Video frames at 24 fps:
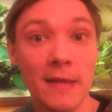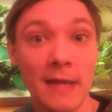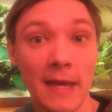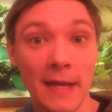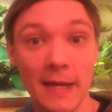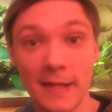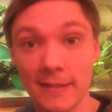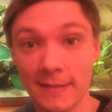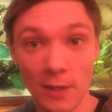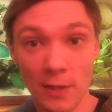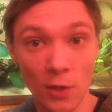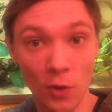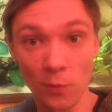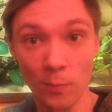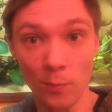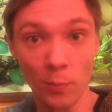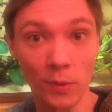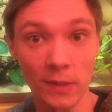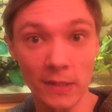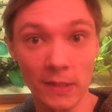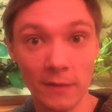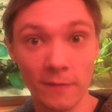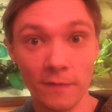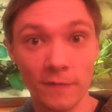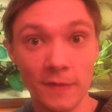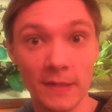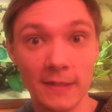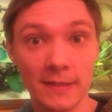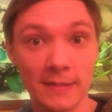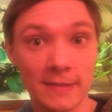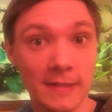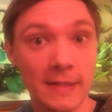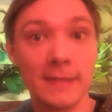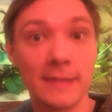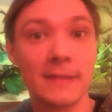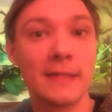and that's the whole point of
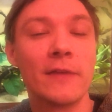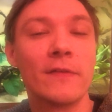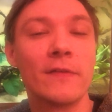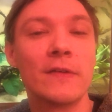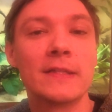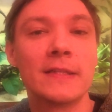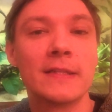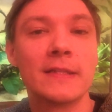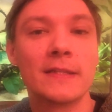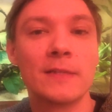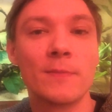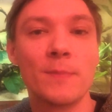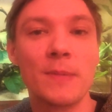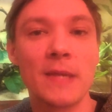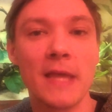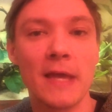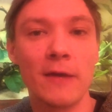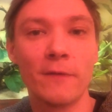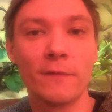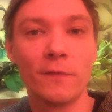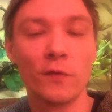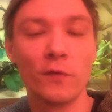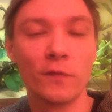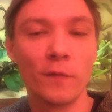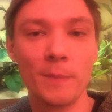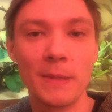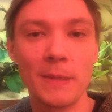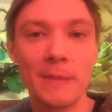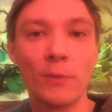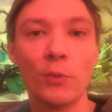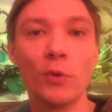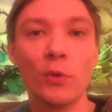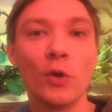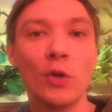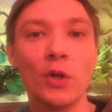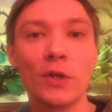this series, is to be helpful for
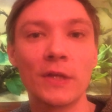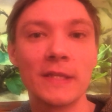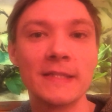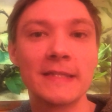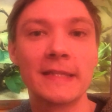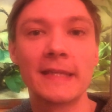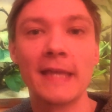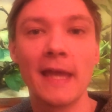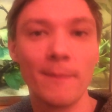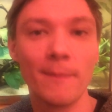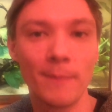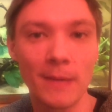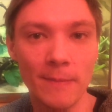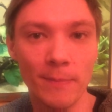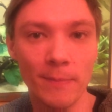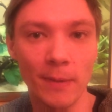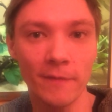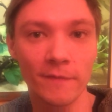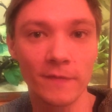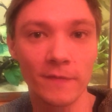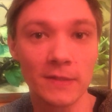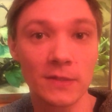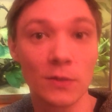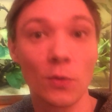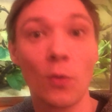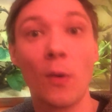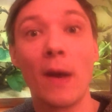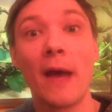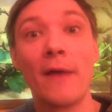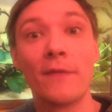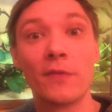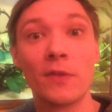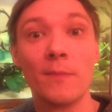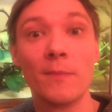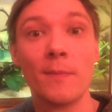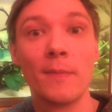people who are looking to get pea puffers or
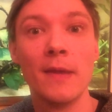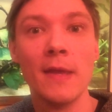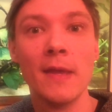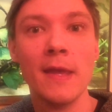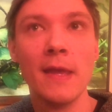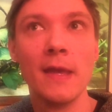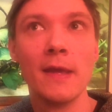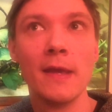have them